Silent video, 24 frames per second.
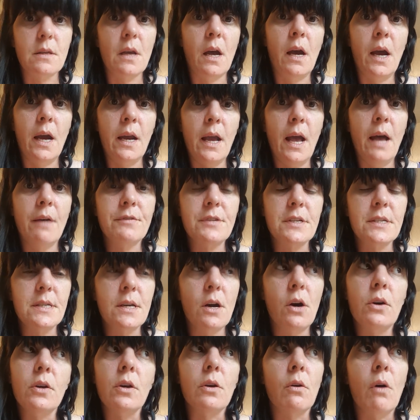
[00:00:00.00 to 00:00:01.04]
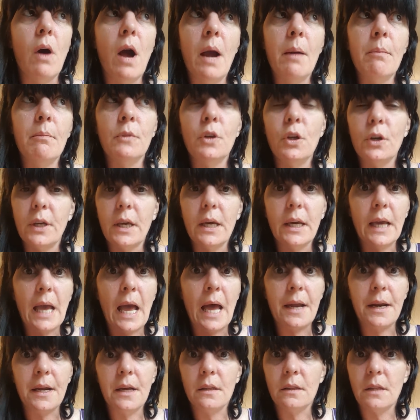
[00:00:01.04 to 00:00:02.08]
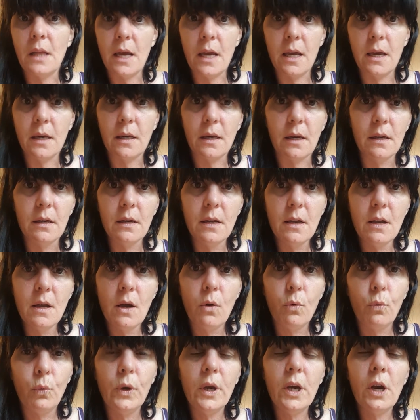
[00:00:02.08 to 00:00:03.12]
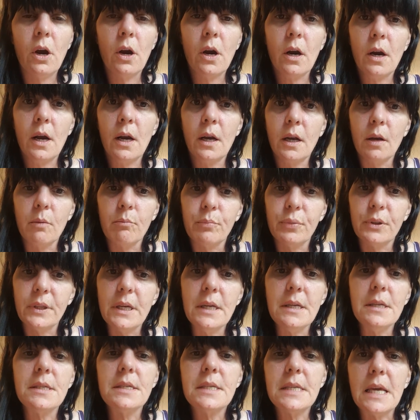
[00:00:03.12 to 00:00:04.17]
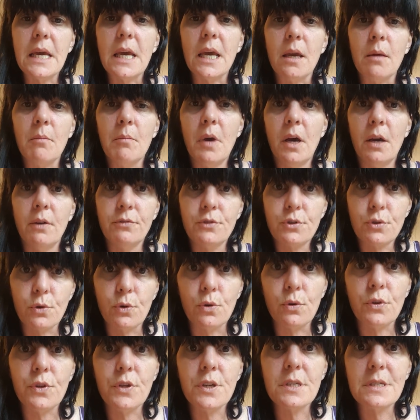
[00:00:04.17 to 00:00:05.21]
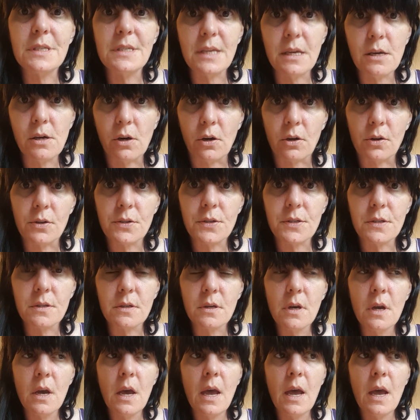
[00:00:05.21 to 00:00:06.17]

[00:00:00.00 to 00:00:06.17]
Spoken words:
I have to tell you, I'm looking at it like we are a complete team of truth seekers,